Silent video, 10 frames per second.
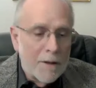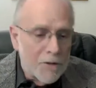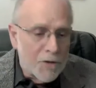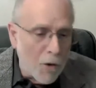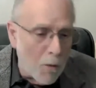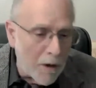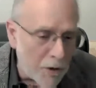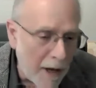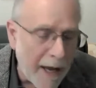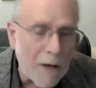So what
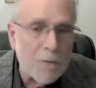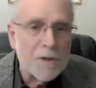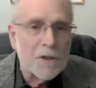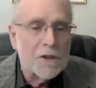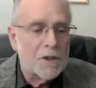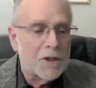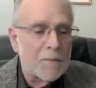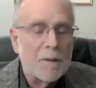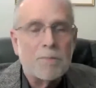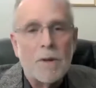you had was a
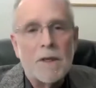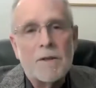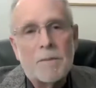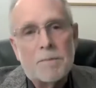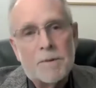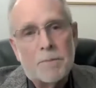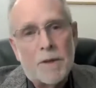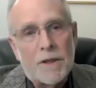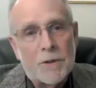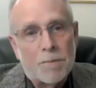system that put
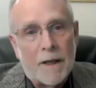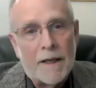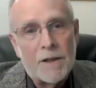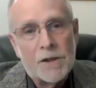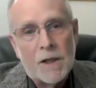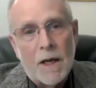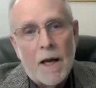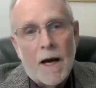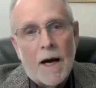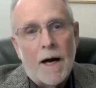into place
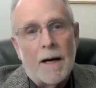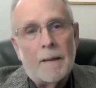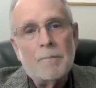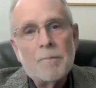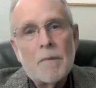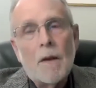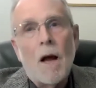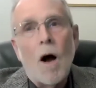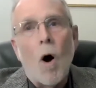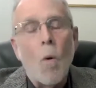
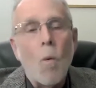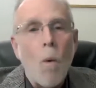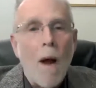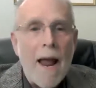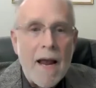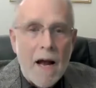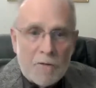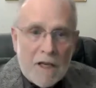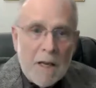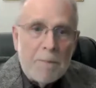a way
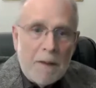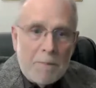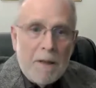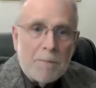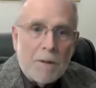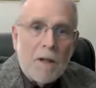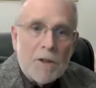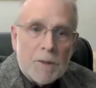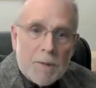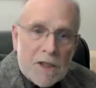of keeping people,
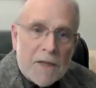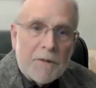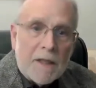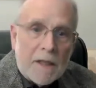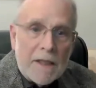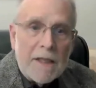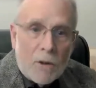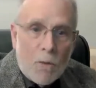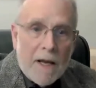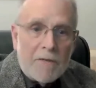a specific
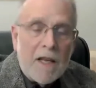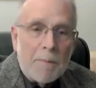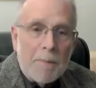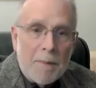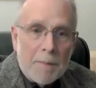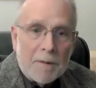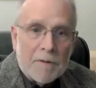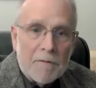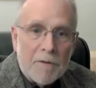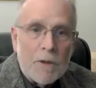legal way of keeping people
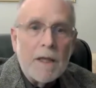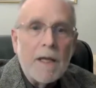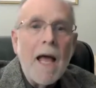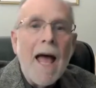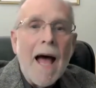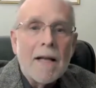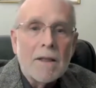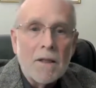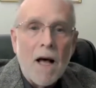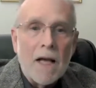from voting, and a
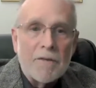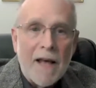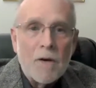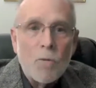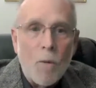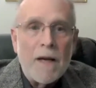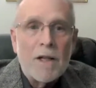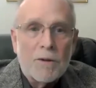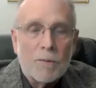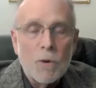lot of that
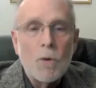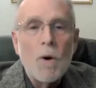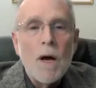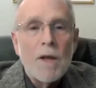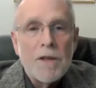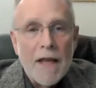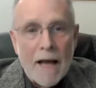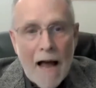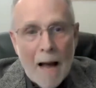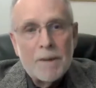went through the
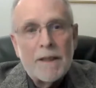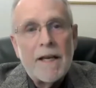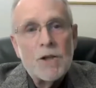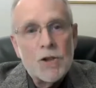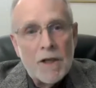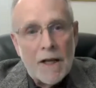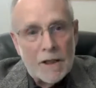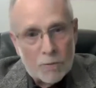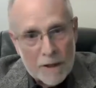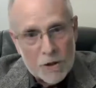application
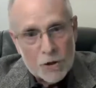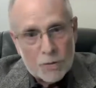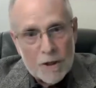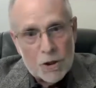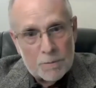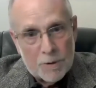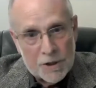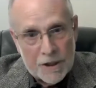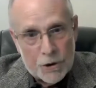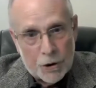and the registration
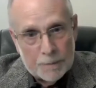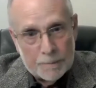procedure.